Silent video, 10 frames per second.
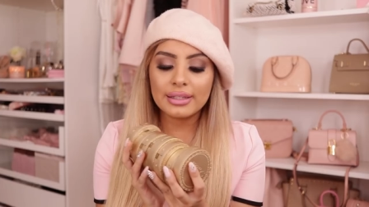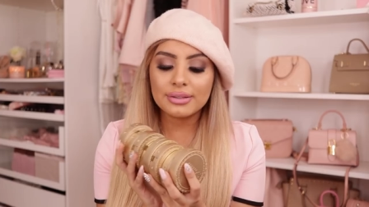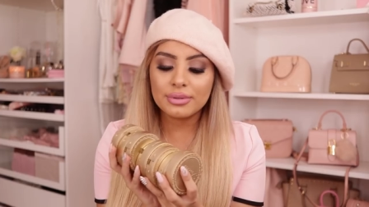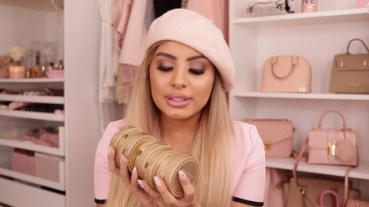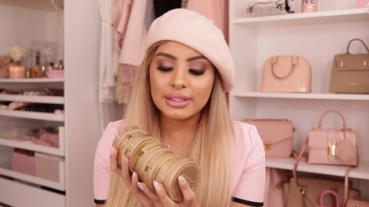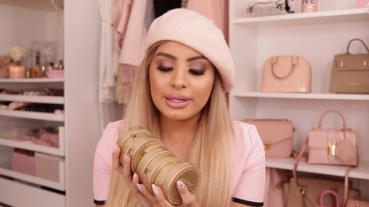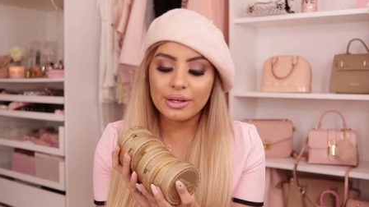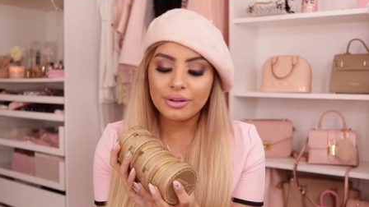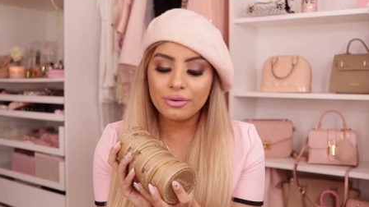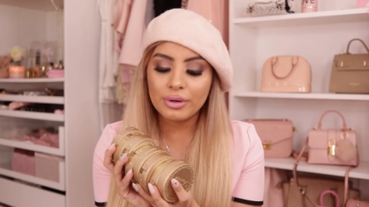This was
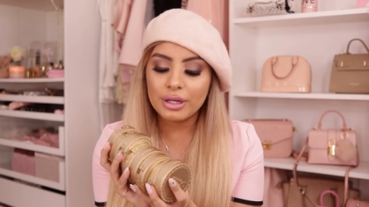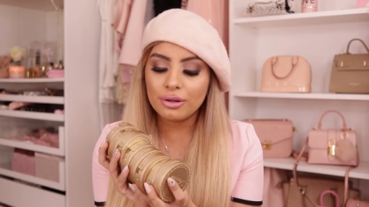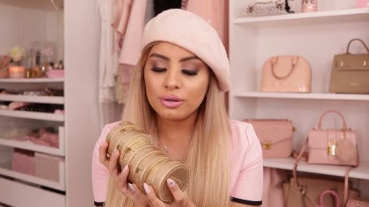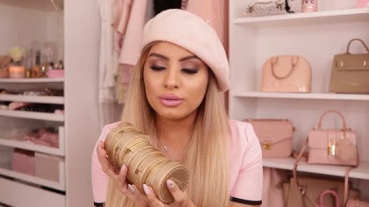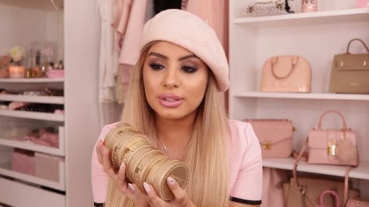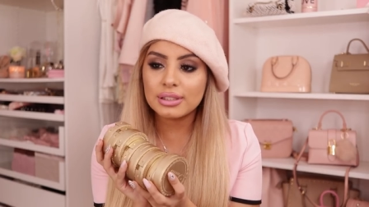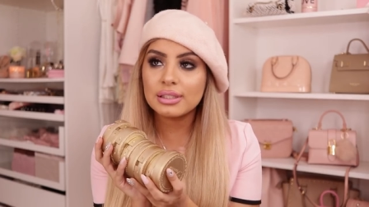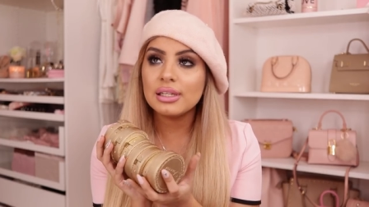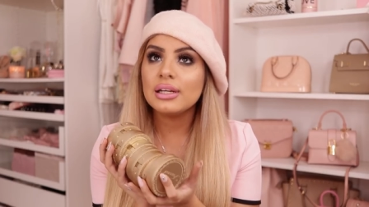another one of those,